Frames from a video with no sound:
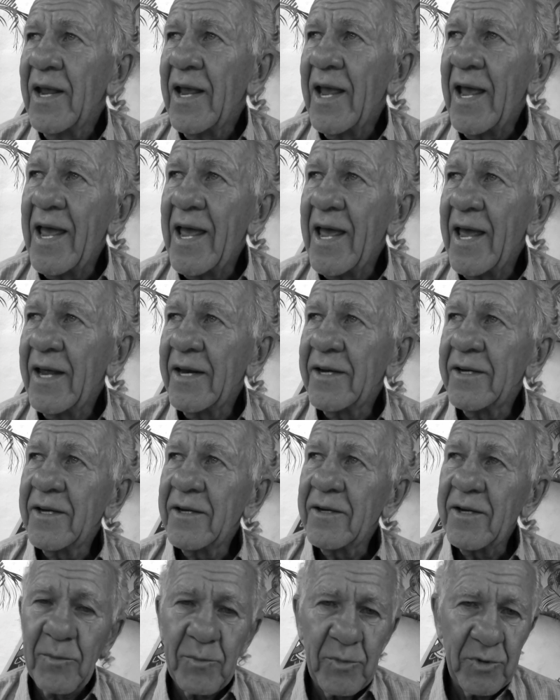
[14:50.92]
and
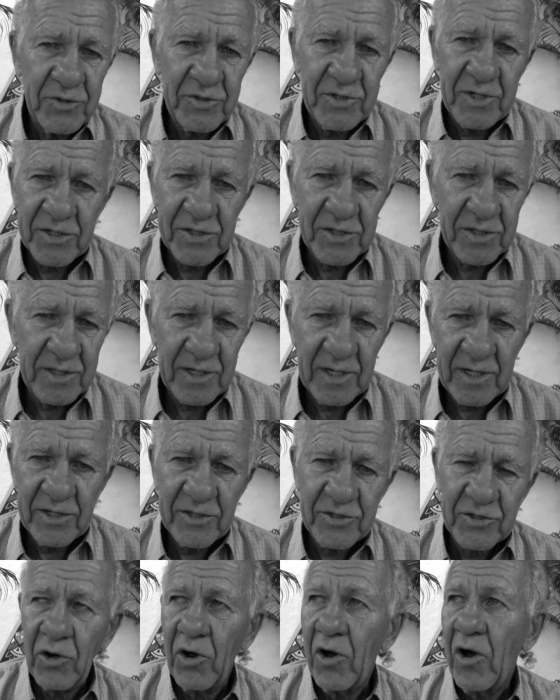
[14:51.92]
a musician and has
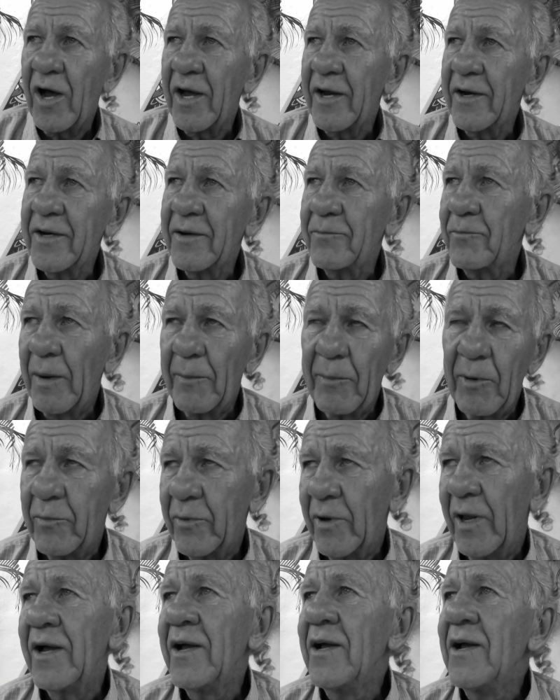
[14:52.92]
taught, blah, blah,
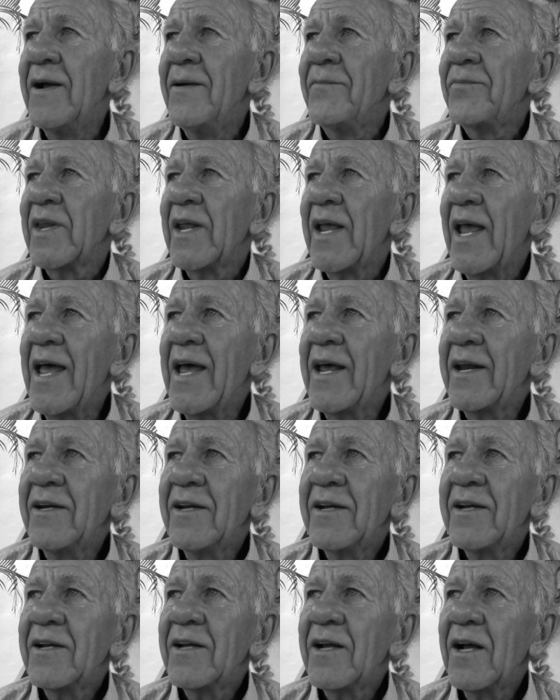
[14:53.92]
blah. And
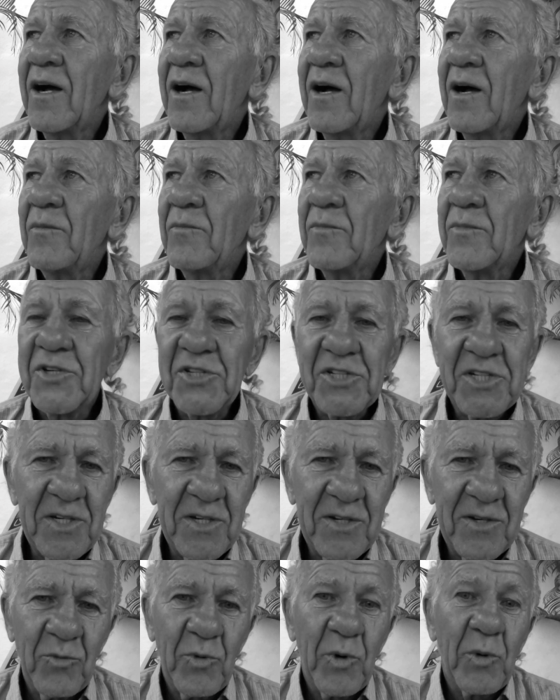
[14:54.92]
when
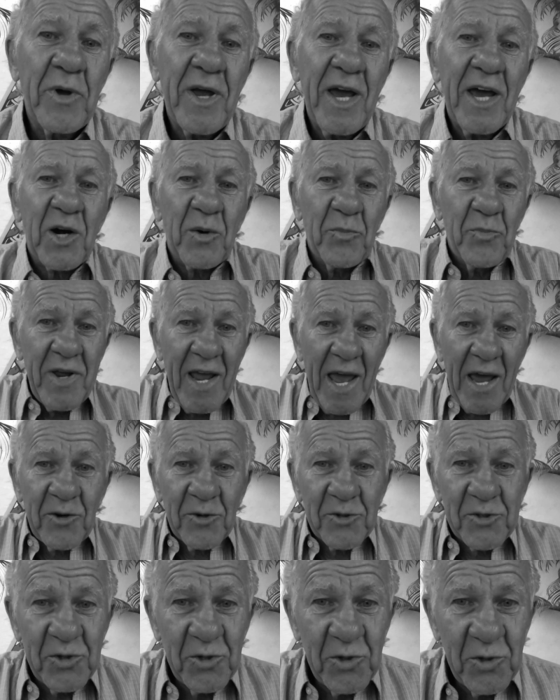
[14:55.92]
we had our piano
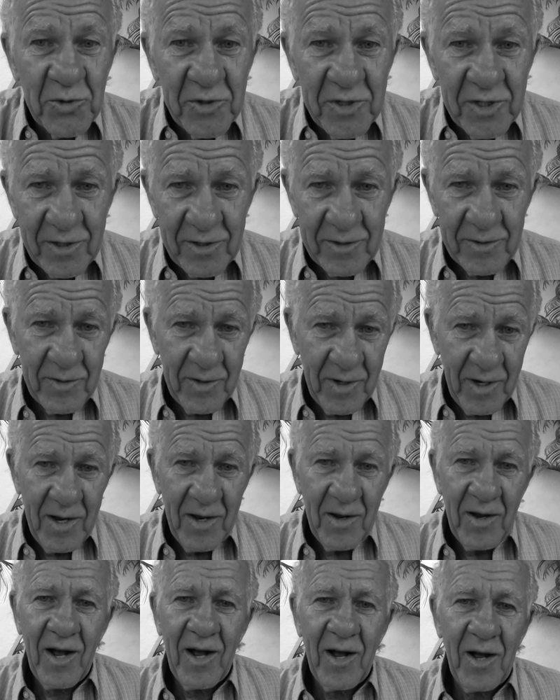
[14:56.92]
tuned
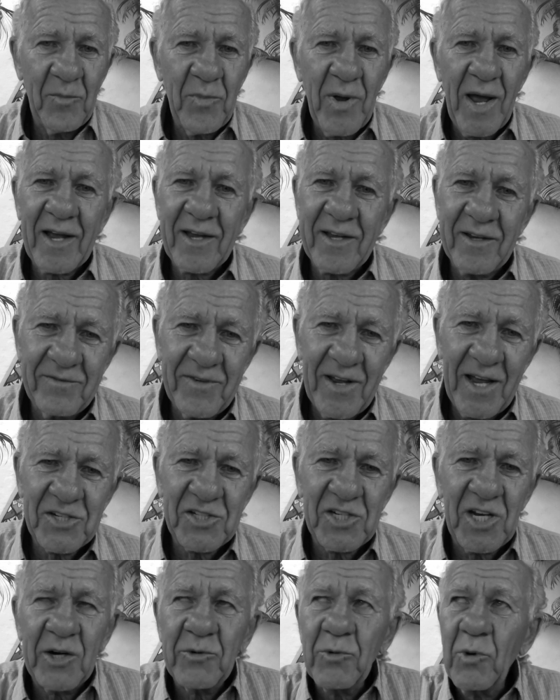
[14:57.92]
back in
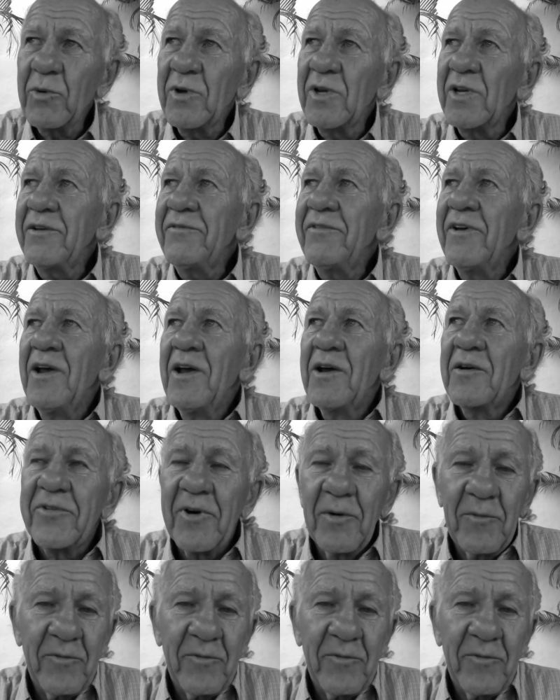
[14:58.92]
Vashon, where we live, from